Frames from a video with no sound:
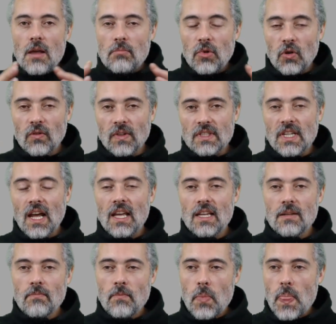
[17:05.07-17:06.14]
But over
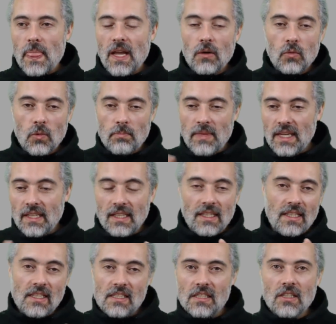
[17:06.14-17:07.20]
time, that will make it
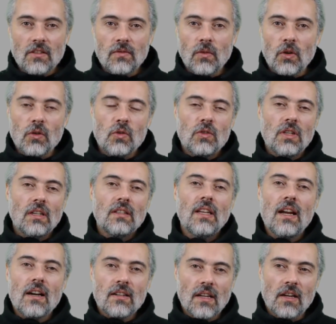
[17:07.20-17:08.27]
easier for you to
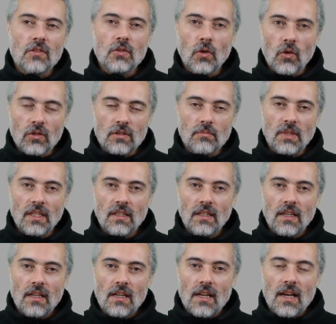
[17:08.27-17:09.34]
learn how to automate.
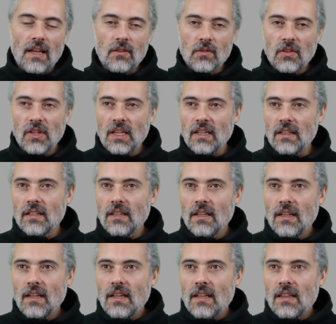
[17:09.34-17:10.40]
I don't think
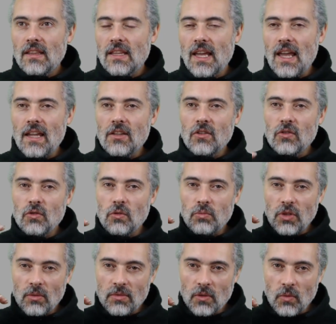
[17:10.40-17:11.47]
that you
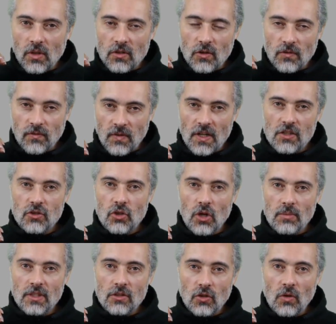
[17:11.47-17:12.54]
probably want your first
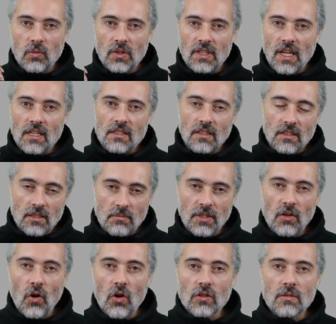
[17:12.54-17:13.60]
job in software testing to
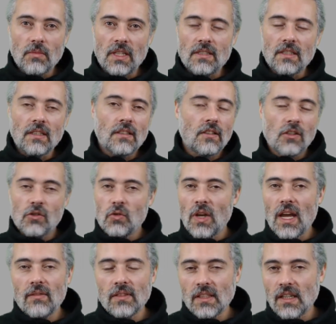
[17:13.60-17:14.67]
be automating, because you
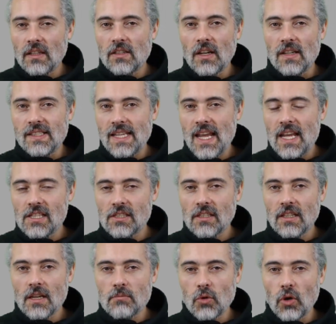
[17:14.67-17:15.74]
haven't learned how to test
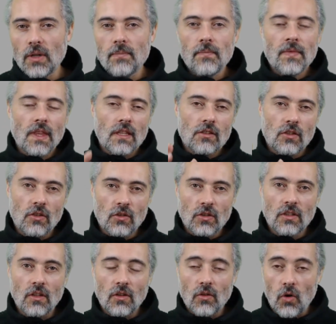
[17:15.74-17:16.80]
at that point. So you're
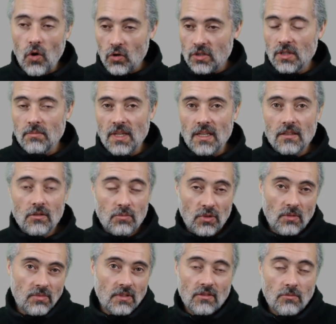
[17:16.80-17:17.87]
going to automate.
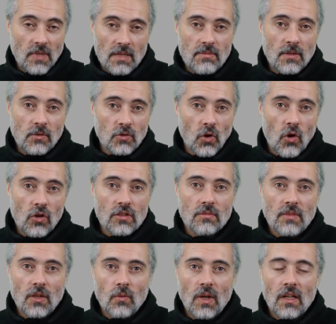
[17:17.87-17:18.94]
You might be able to
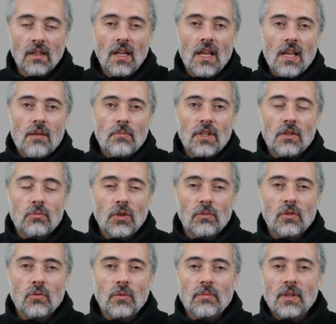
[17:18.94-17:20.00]
automate well, but you
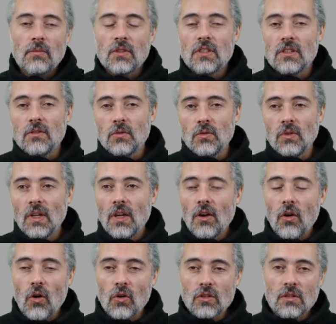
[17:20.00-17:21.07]
probably won't be able to do
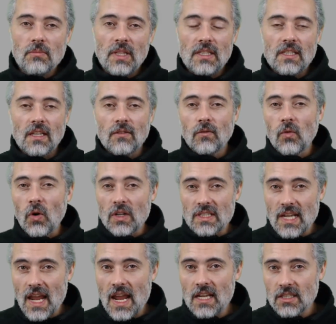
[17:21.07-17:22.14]
automating for
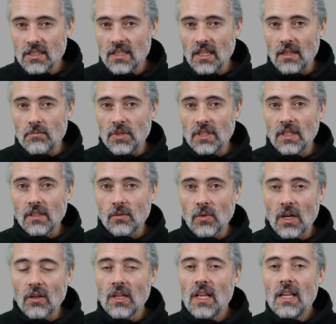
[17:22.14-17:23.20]
testing particularly
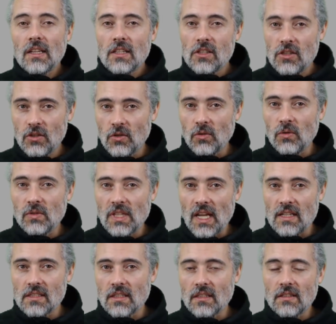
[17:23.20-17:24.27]
well, because you don't know
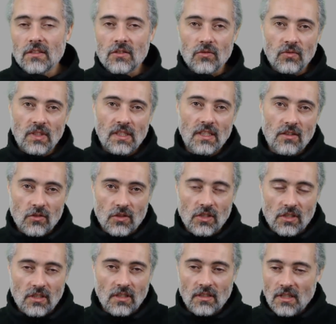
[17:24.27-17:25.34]
testing. So really you're
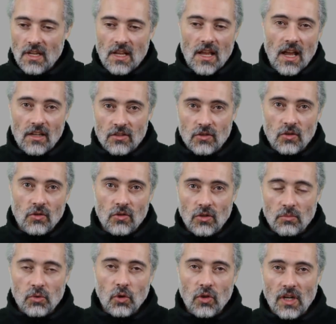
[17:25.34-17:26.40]
just a
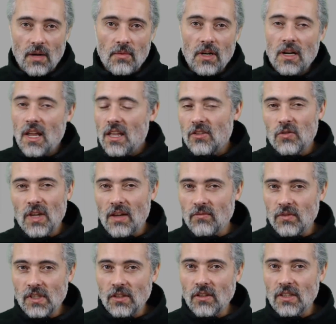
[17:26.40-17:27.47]
junior programmer. You
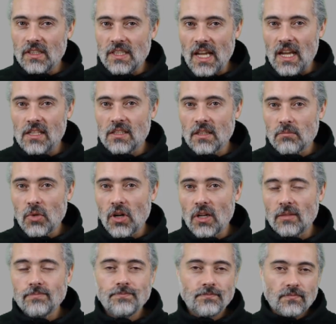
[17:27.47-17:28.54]
haven't really got the testing
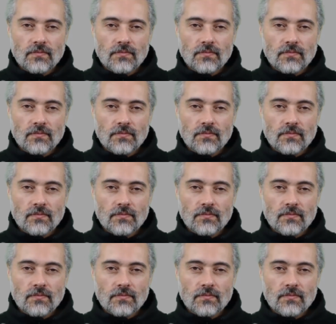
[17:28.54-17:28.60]
part.